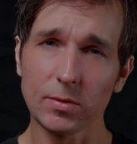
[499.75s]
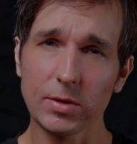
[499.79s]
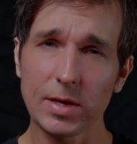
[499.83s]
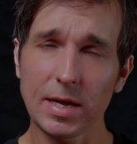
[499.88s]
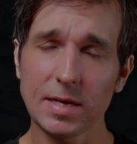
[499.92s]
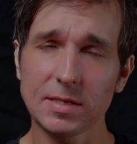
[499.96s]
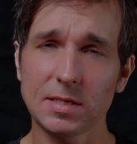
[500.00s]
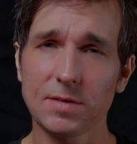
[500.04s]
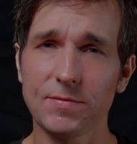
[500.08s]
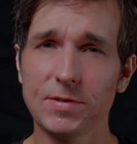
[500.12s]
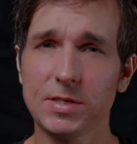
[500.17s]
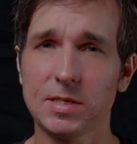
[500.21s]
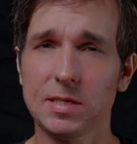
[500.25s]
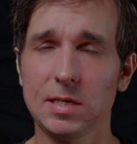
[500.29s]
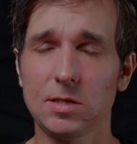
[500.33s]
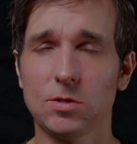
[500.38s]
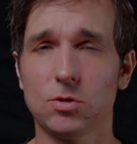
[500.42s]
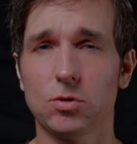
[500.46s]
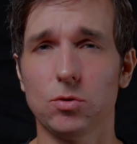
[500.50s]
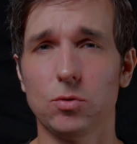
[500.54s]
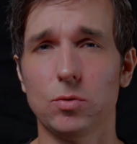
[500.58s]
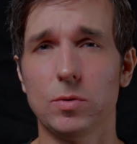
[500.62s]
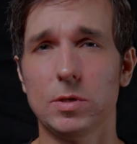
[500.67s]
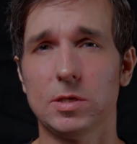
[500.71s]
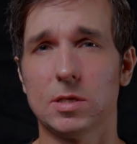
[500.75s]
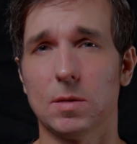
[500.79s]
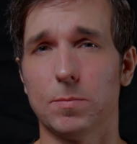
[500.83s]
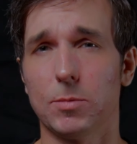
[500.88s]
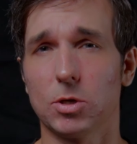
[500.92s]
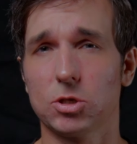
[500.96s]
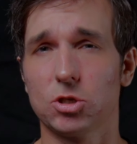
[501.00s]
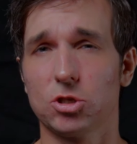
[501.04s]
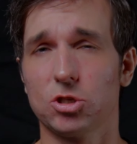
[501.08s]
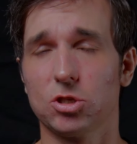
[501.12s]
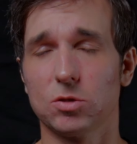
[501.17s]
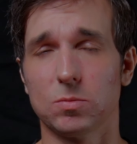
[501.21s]
the A7C II is a
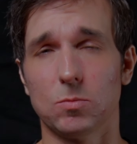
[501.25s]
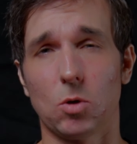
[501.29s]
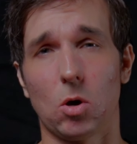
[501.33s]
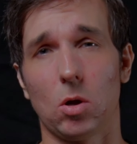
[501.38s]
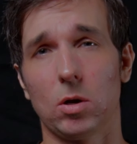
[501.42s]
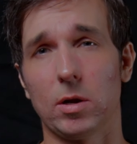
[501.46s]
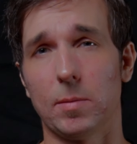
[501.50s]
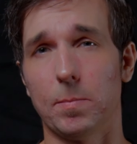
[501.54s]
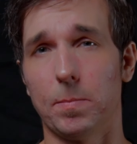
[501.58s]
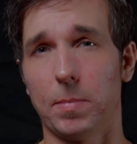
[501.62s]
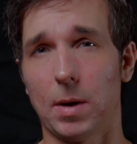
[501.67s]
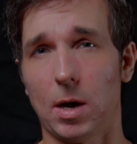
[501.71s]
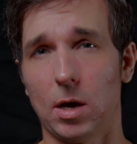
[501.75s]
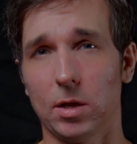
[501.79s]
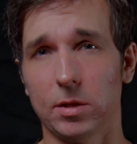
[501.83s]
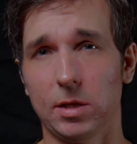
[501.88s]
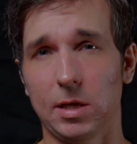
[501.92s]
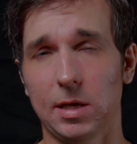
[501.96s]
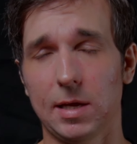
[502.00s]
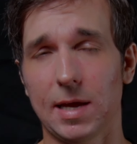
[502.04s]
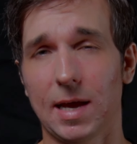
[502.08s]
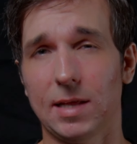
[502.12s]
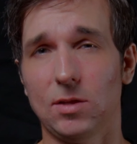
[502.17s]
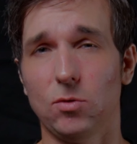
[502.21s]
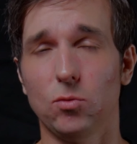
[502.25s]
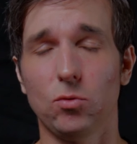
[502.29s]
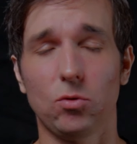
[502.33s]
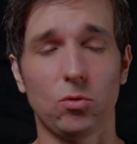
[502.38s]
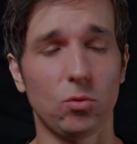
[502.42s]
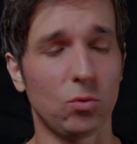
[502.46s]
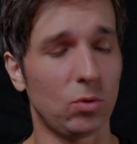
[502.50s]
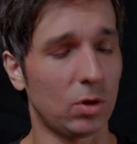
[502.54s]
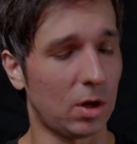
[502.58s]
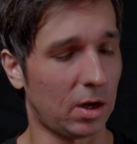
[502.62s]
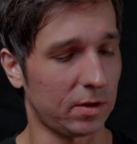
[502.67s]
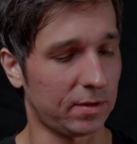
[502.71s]
much smaller body, and you do
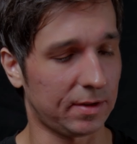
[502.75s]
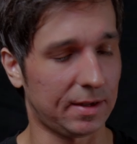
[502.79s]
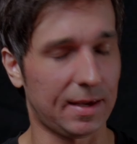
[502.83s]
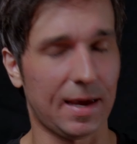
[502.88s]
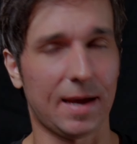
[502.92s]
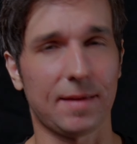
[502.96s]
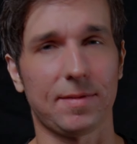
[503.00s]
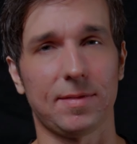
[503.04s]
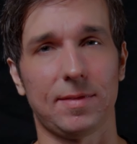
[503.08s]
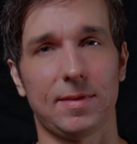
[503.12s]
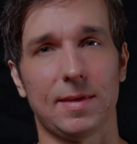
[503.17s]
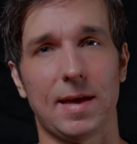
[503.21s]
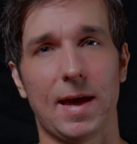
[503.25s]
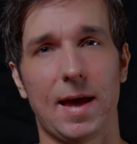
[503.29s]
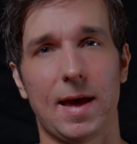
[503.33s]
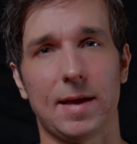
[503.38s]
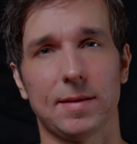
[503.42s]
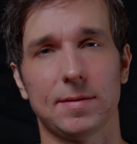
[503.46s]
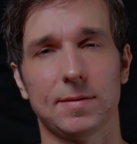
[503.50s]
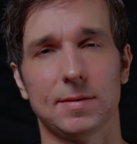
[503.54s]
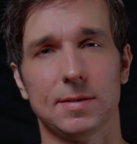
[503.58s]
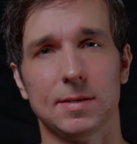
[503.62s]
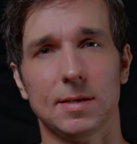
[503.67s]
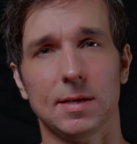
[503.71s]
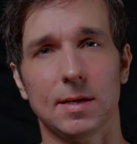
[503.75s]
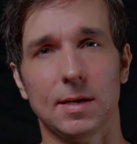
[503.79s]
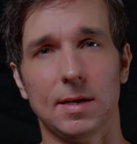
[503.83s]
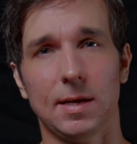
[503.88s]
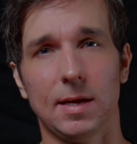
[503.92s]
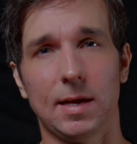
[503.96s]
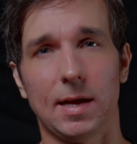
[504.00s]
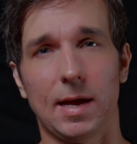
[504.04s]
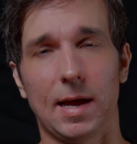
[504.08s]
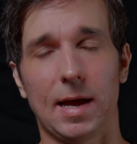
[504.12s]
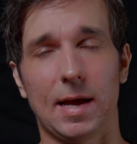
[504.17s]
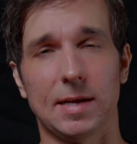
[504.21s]
not get that
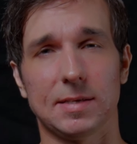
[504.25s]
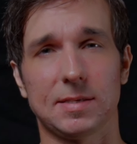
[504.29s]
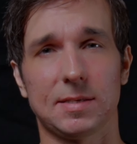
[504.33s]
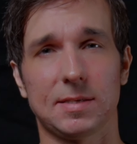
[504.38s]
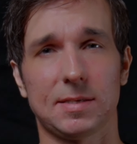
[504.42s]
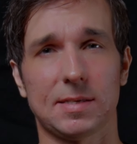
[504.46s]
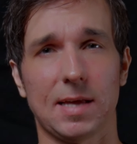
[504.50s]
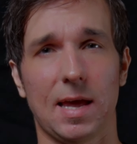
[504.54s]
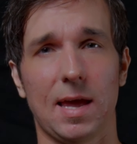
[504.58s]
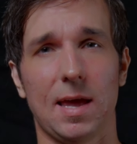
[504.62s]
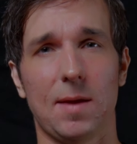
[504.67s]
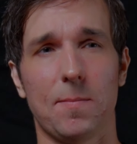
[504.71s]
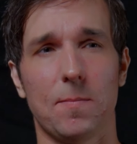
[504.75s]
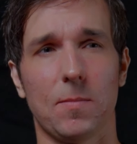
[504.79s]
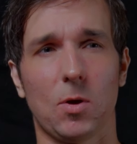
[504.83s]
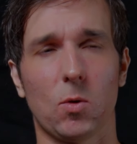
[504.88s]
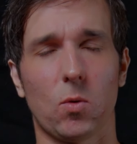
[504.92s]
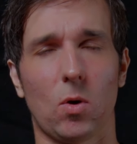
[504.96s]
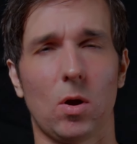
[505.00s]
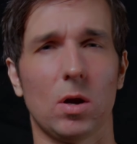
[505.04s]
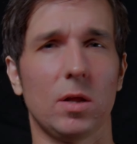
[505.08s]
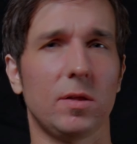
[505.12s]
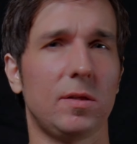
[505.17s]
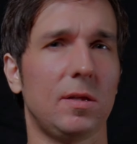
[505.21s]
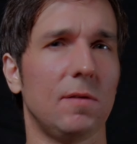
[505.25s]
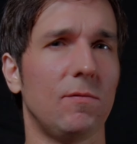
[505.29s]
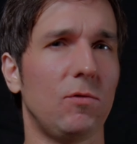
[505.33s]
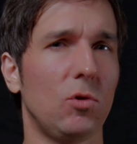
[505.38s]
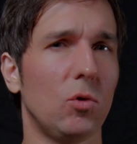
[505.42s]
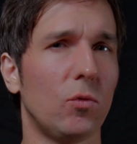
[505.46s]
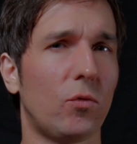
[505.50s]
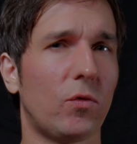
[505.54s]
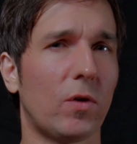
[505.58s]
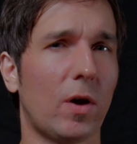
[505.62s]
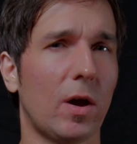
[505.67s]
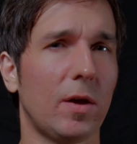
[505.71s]
same quality
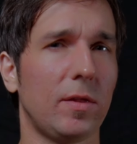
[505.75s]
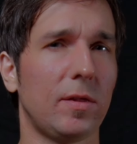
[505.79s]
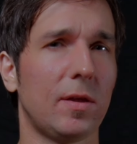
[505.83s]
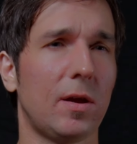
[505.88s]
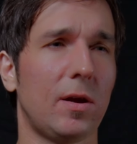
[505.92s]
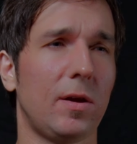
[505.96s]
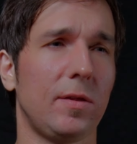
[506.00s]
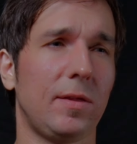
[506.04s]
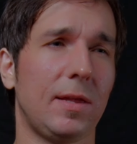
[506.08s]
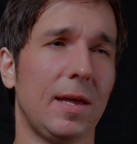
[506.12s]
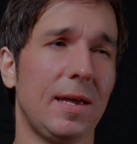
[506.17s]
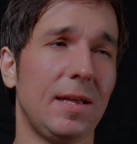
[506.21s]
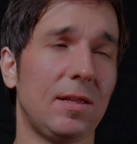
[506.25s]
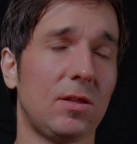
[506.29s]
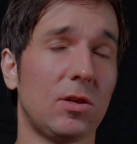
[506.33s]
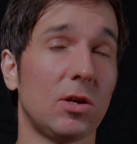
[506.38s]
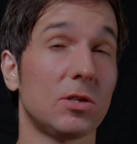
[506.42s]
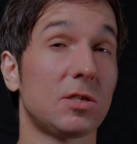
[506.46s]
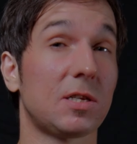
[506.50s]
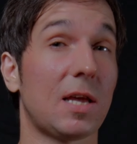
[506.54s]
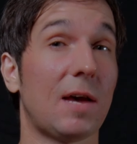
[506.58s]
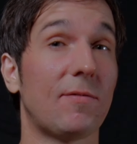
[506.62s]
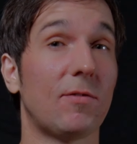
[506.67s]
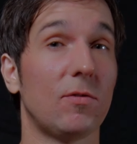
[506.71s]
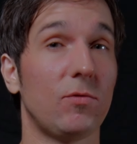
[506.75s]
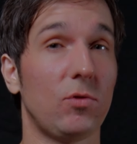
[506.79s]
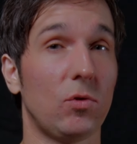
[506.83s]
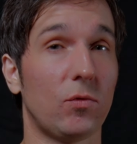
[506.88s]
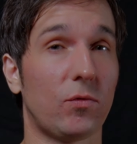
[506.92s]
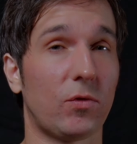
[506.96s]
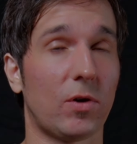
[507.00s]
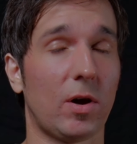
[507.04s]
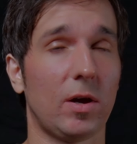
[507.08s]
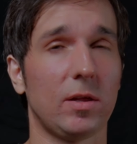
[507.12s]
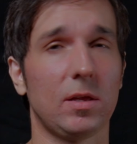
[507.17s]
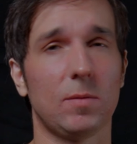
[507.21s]
viewfinder. It does have a
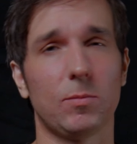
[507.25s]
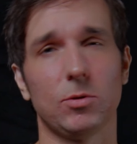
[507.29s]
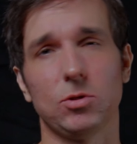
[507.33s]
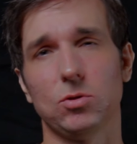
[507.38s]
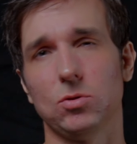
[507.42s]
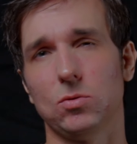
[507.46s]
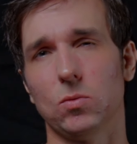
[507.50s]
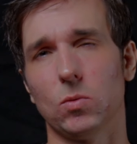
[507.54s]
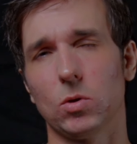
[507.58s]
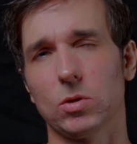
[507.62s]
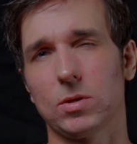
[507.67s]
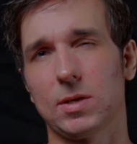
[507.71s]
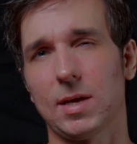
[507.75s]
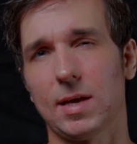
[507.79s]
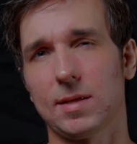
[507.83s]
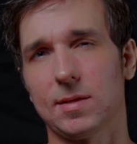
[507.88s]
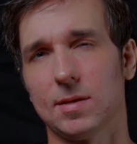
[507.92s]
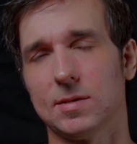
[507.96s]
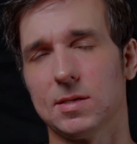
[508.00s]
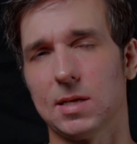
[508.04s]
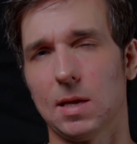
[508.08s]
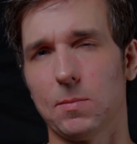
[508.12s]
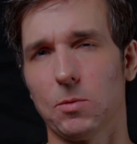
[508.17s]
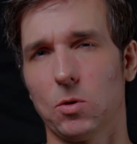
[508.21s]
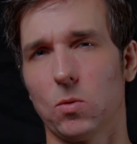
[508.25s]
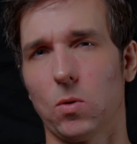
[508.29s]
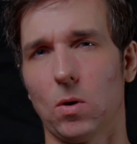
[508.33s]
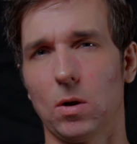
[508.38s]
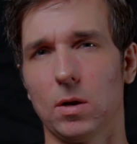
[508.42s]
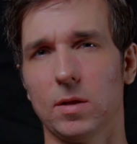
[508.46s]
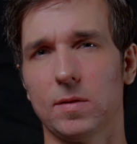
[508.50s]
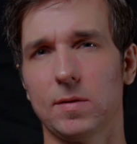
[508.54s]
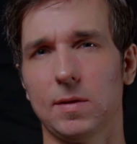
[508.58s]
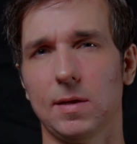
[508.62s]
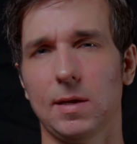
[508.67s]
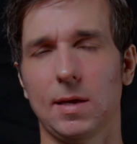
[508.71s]
viewfinder, but you don't get the same
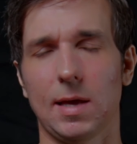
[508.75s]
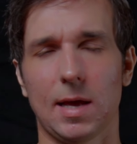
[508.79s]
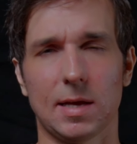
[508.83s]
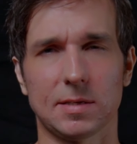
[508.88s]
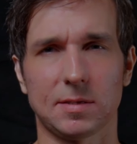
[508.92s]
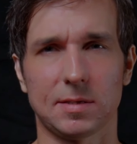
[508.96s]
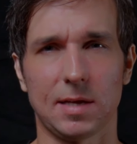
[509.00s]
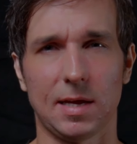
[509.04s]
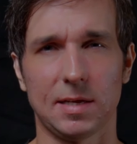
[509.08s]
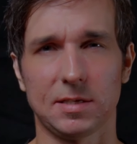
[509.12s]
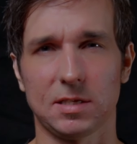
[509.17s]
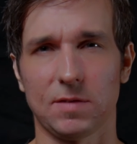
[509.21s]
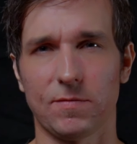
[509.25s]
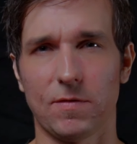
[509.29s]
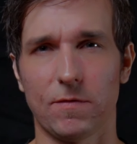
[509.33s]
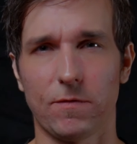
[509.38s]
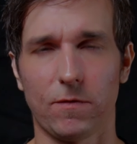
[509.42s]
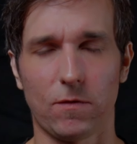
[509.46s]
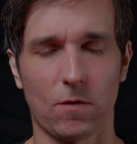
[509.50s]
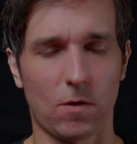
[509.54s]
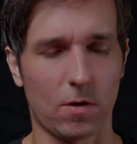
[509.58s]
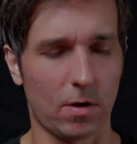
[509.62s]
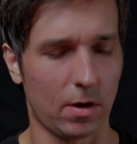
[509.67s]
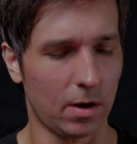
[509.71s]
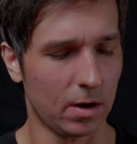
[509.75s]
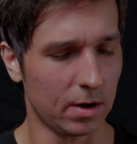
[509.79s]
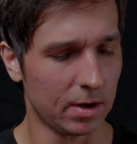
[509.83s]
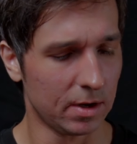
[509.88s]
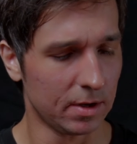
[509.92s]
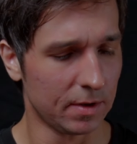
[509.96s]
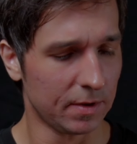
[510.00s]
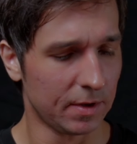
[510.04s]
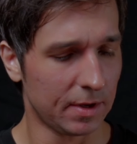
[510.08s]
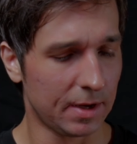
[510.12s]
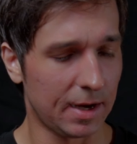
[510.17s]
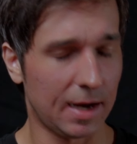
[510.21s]
quality as the A7IV.
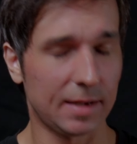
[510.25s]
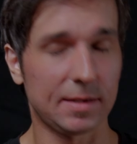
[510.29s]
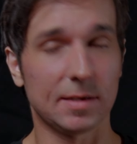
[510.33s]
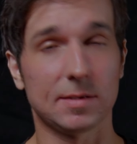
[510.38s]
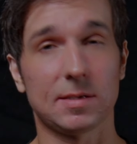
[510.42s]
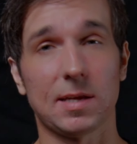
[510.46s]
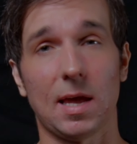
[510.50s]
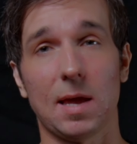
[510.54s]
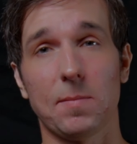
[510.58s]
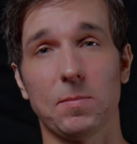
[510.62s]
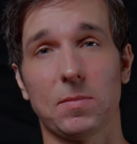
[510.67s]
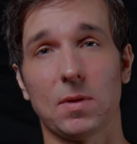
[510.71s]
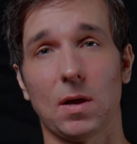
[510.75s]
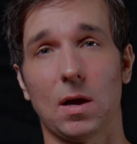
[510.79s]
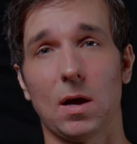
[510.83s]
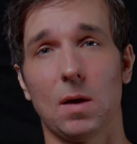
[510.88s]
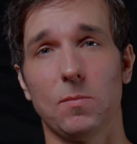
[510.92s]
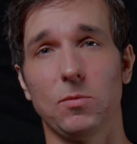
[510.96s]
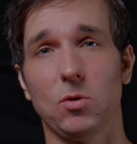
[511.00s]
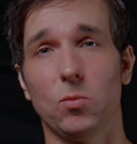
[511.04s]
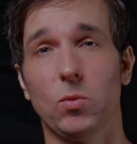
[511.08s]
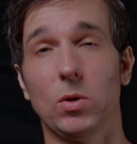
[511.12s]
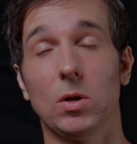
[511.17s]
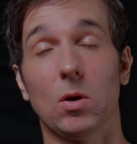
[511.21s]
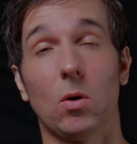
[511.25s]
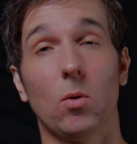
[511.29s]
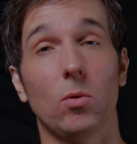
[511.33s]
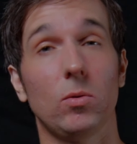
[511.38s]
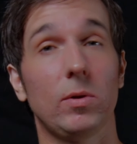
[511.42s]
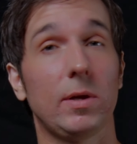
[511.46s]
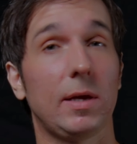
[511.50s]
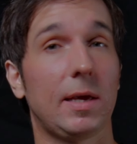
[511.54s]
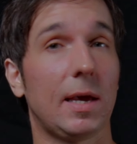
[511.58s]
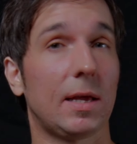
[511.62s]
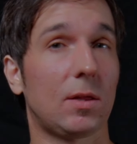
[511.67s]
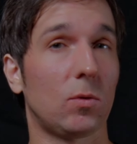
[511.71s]
At the same time, you will only
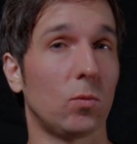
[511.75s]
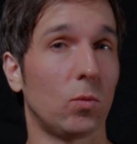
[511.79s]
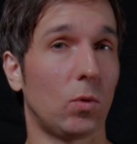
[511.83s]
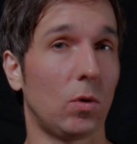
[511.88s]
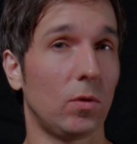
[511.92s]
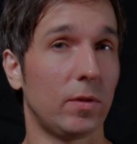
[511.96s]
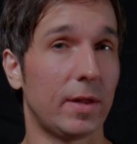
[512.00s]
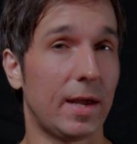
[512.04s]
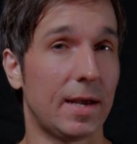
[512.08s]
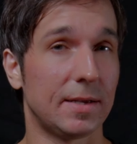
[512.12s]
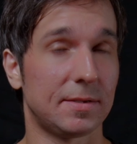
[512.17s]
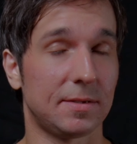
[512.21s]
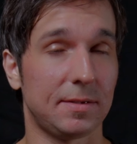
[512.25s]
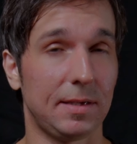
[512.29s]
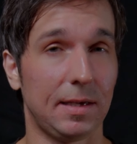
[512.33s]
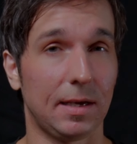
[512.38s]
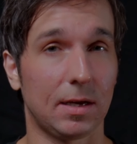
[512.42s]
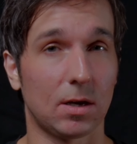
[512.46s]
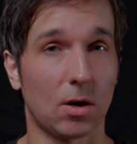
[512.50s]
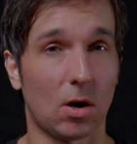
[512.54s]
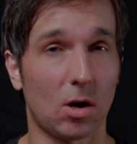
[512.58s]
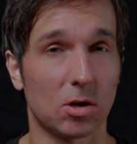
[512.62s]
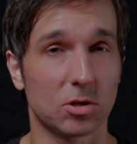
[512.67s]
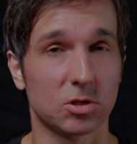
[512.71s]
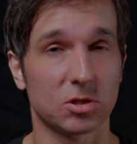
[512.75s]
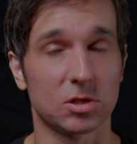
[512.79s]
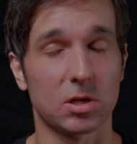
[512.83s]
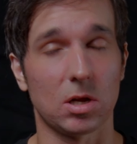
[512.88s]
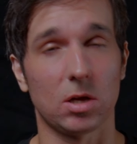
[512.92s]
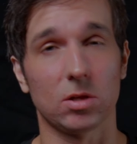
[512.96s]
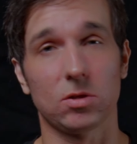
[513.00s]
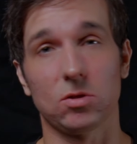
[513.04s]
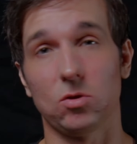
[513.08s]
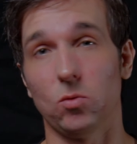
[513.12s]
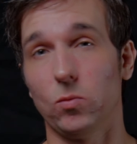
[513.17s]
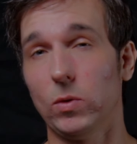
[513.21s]
get one SD card slot.
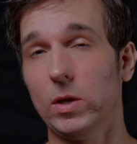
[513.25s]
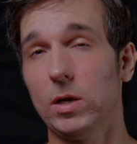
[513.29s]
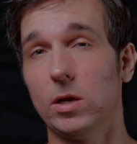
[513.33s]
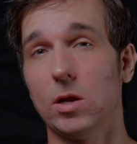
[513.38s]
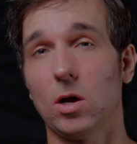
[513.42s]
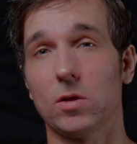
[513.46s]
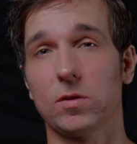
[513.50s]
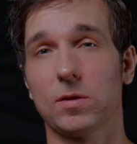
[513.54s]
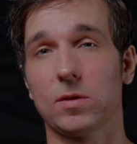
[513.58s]
You will not